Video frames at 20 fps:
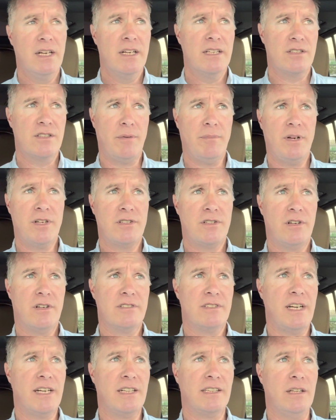So I'm not sure
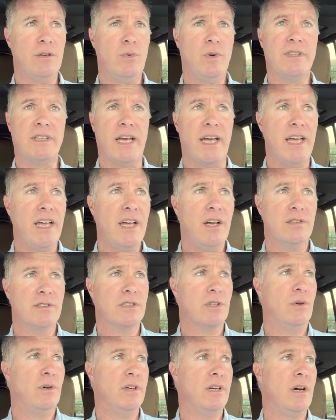exactly what the hell's
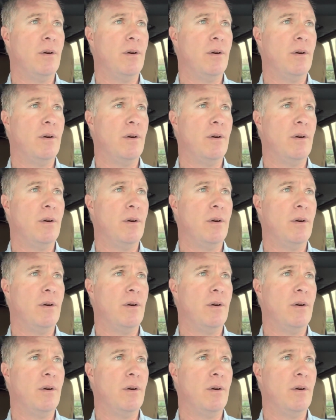going